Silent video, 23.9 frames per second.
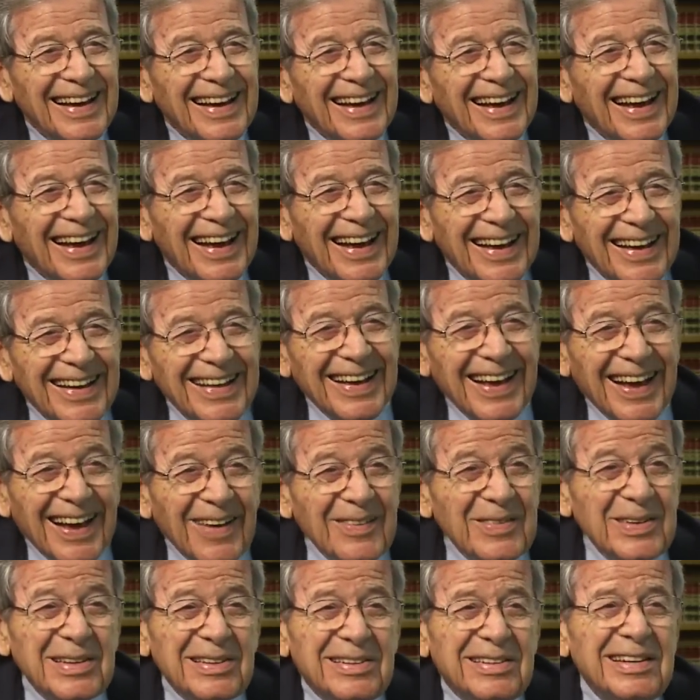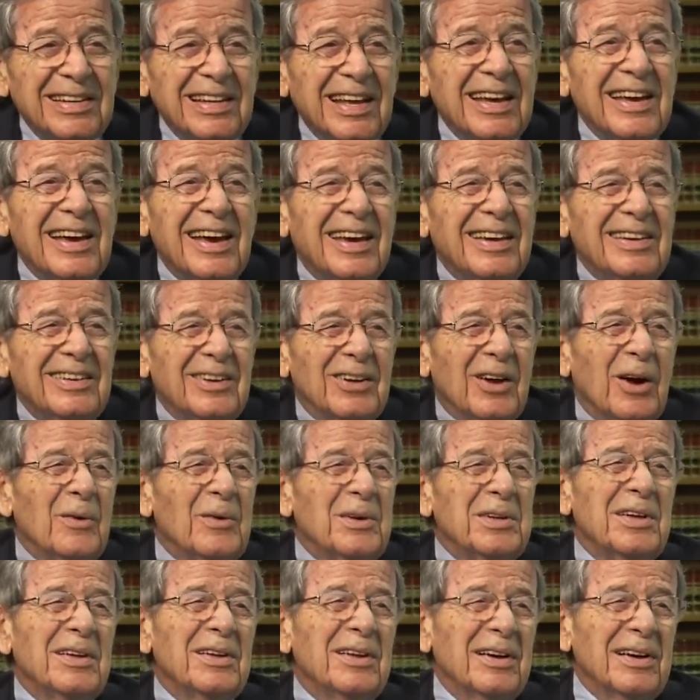I mean, today, you know,
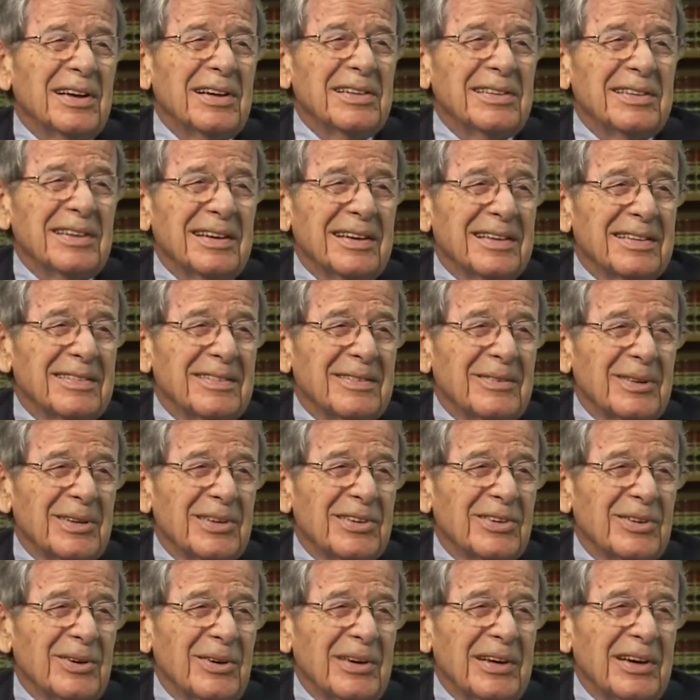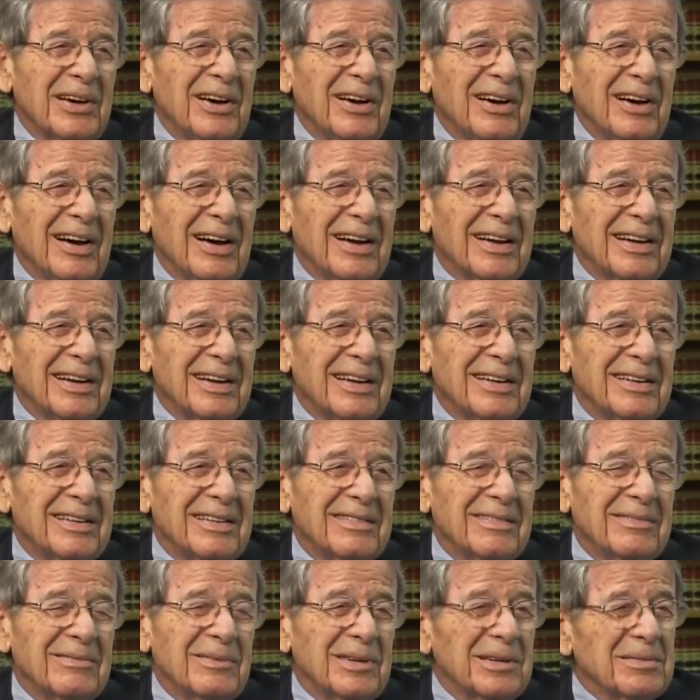when you look at the what's going on, in,
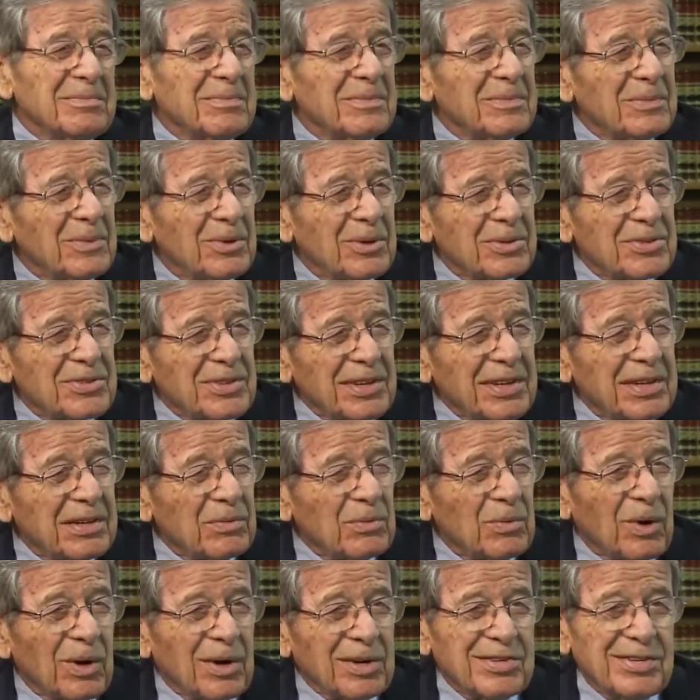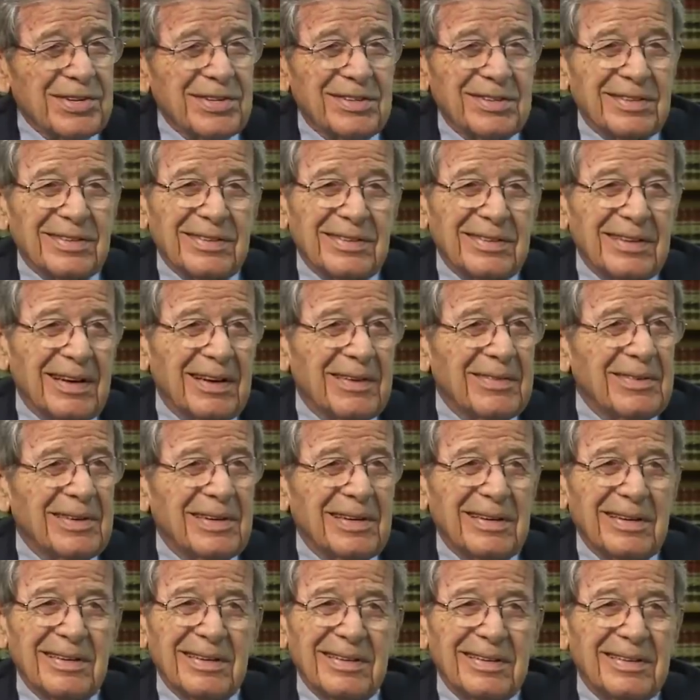well, mostly in Washington, I
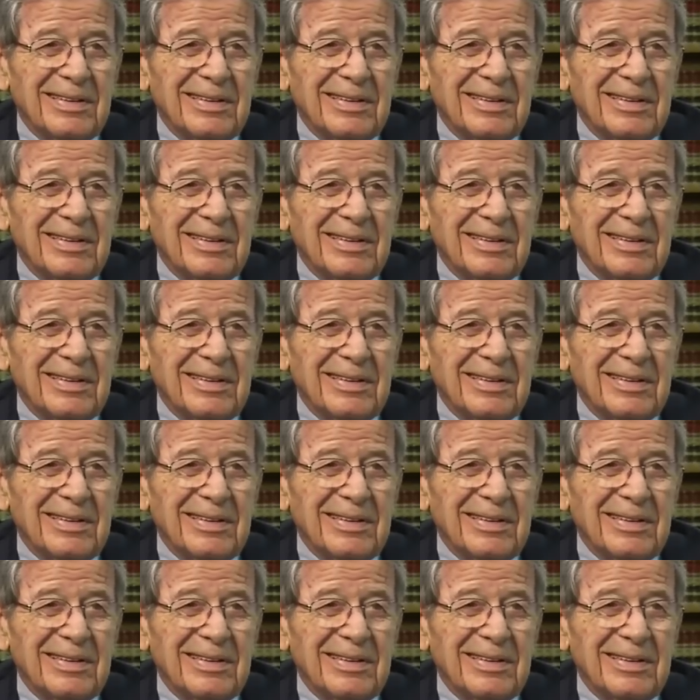mean,